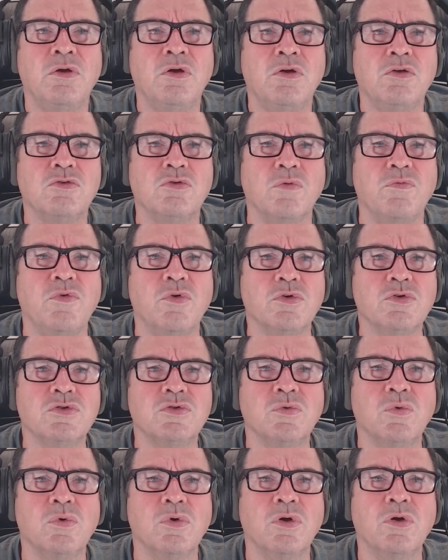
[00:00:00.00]
So if your
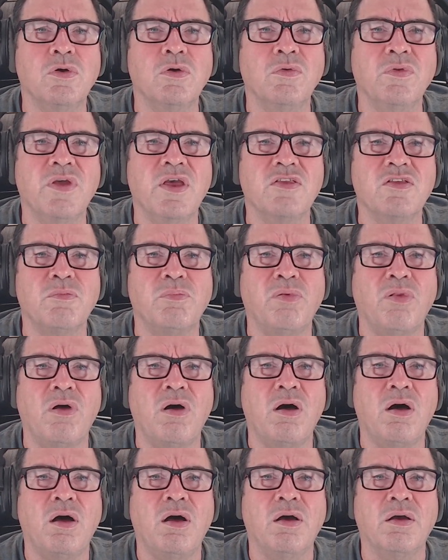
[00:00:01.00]
store currently has a
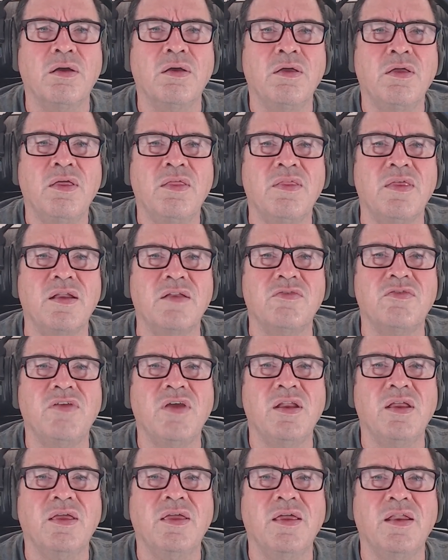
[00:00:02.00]
blog that is
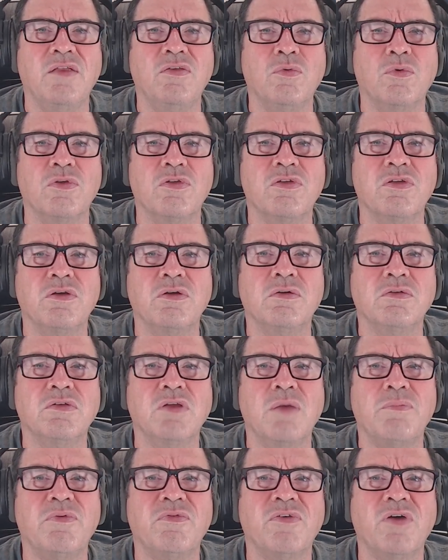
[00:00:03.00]
dedicated to a single
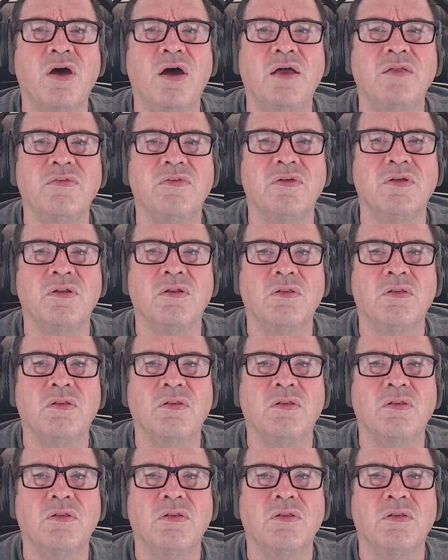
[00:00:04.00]
type of content,